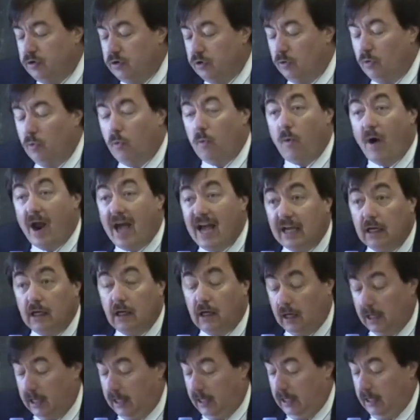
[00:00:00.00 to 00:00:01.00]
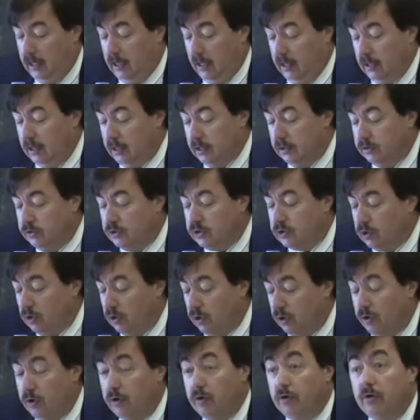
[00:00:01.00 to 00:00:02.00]
directly
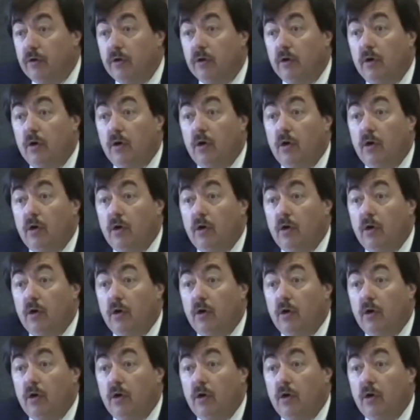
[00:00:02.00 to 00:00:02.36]
concerned